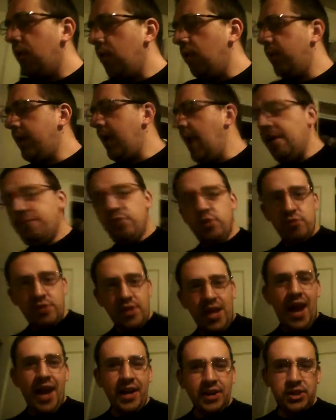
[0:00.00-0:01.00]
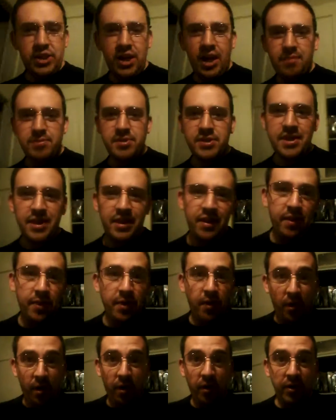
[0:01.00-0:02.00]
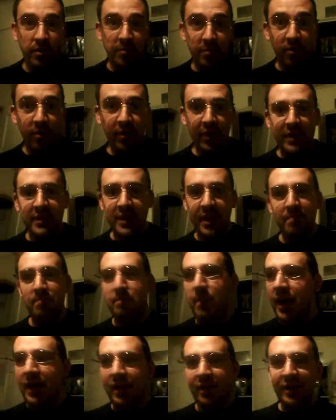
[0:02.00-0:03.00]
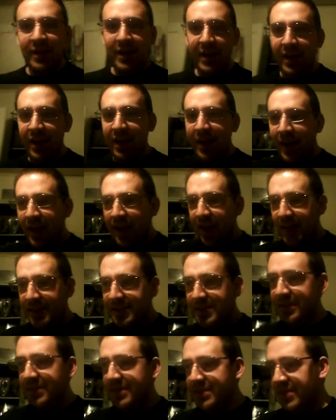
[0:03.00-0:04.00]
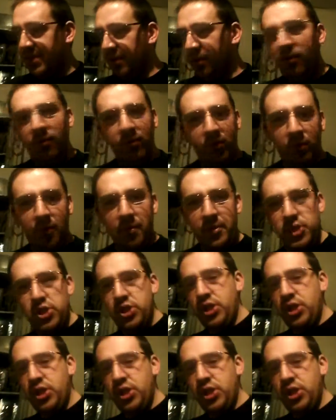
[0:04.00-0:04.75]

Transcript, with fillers: we have new tag champs in the Hardy Boys and Bailey as still the women's